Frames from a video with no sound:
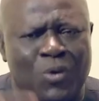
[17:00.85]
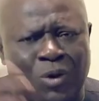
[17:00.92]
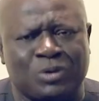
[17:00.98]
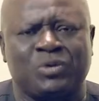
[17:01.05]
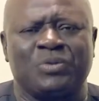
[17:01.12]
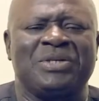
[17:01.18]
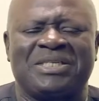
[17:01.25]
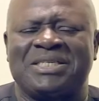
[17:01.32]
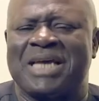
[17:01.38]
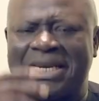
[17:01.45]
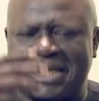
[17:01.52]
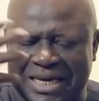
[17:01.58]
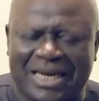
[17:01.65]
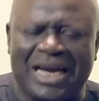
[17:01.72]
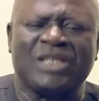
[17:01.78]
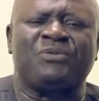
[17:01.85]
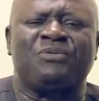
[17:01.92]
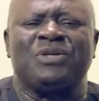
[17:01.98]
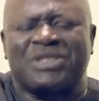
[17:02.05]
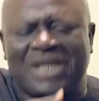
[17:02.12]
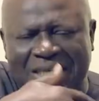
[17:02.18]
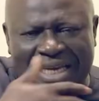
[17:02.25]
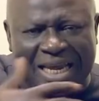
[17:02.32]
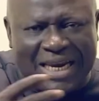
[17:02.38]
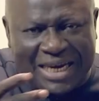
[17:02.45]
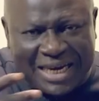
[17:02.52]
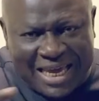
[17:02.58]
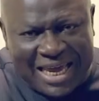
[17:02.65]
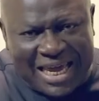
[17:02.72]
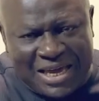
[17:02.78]
go to the sea and they catch fish and they
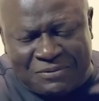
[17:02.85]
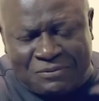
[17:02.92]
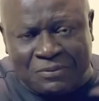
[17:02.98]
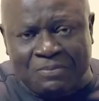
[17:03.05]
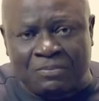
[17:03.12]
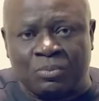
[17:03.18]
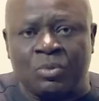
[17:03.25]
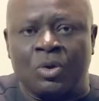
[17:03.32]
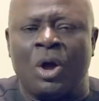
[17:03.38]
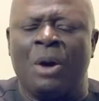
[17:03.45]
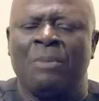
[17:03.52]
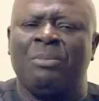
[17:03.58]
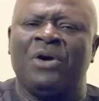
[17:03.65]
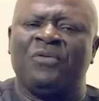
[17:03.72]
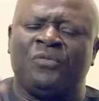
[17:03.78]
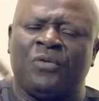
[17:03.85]
leave. But